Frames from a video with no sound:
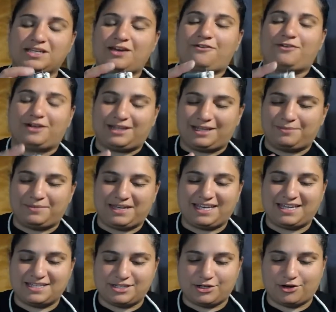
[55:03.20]
definitely be
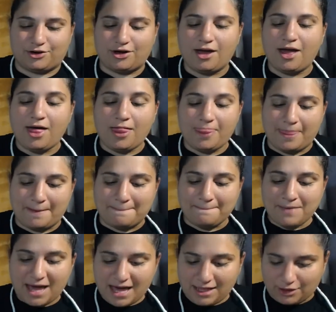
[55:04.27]
easier than
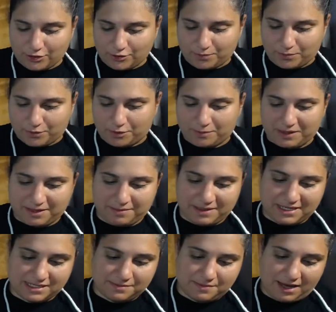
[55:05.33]
my loop will be
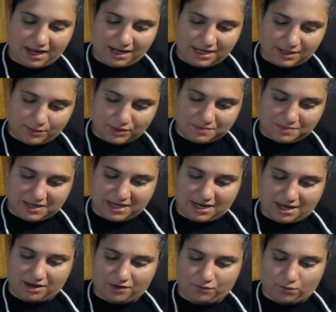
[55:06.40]
because mine was made
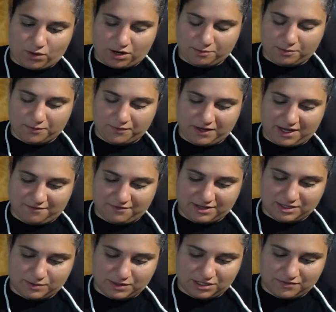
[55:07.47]
out of waterproof
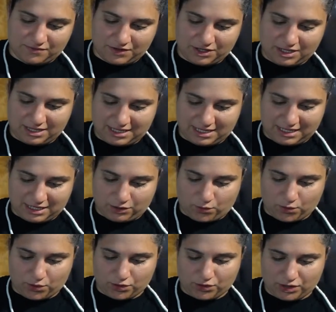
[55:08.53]
canvas, which is very thick and
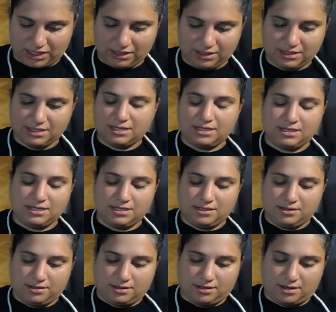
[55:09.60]
ornery.
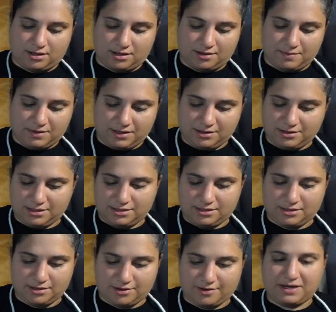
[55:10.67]
Um,
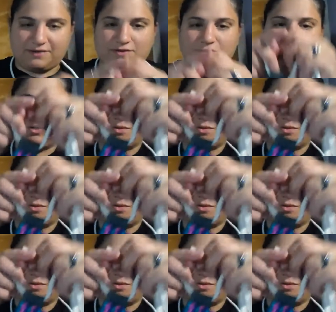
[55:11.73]
so I have to